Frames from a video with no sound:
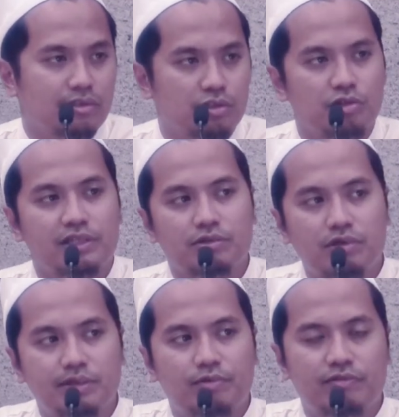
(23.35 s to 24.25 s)
So that's
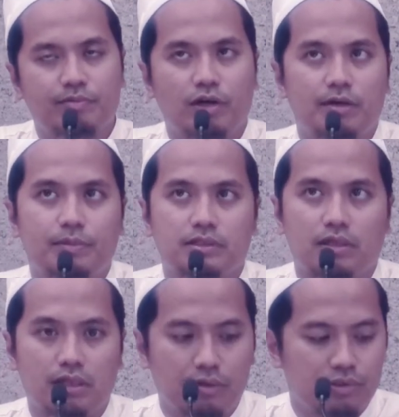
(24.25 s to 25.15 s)
why Prophet Muhammad
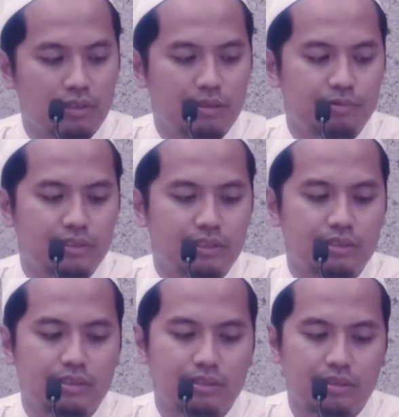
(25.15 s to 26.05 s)
sallallahu alaihi wasallam says,